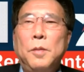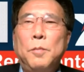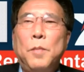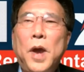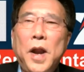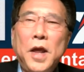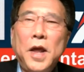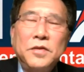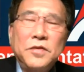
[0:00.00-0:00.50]

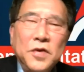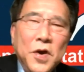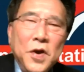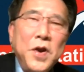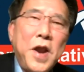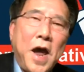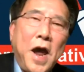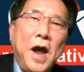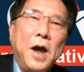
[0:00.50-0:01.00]
But it
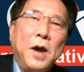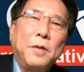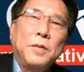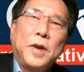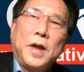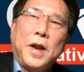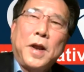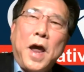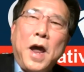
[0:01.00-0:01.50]
turned out
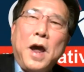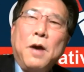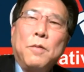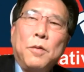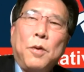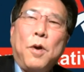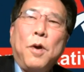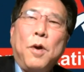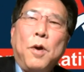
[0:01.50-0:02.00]
that Al
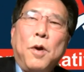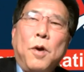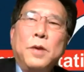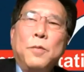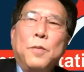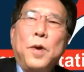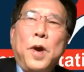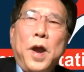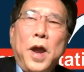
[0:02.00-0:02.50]
and
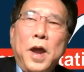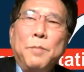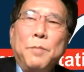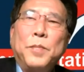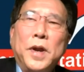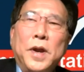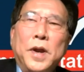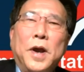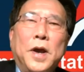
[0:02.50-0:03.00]
Laurie were
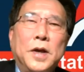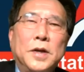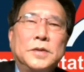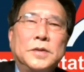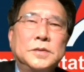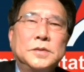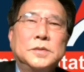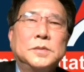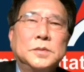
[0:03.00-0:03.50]
helping
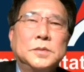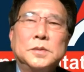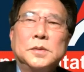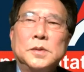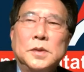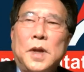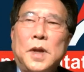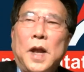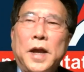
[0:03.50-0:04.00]
us
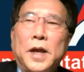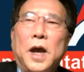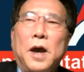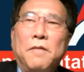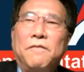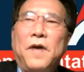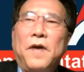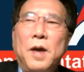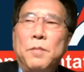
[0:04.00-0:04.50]
like
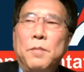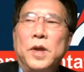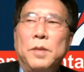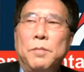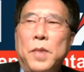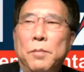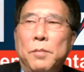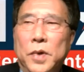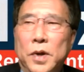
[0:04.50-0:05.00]
a family
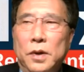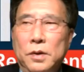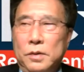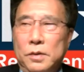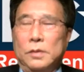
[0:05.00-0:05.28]
member.